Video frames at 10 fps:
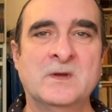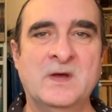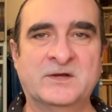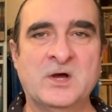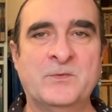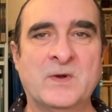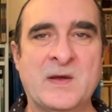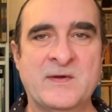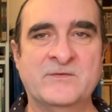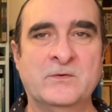A couple,
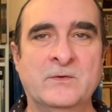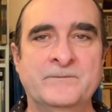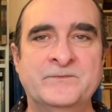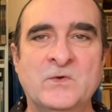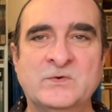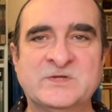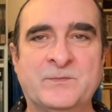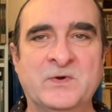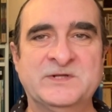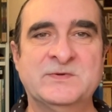however, also
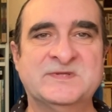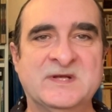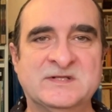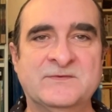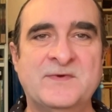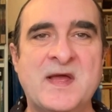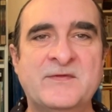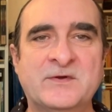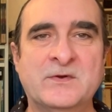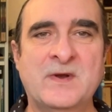point to a sense of
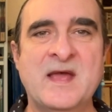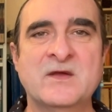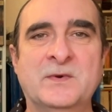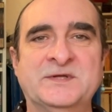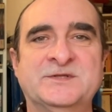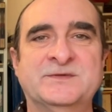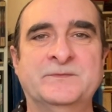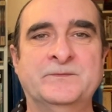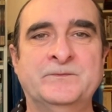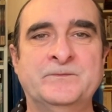ethical anguish,
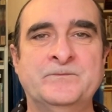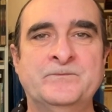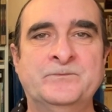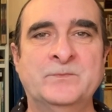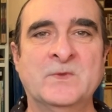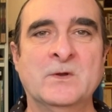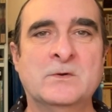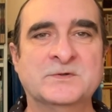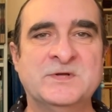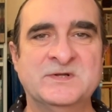
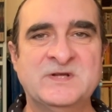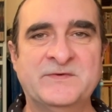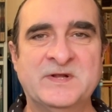or alternative in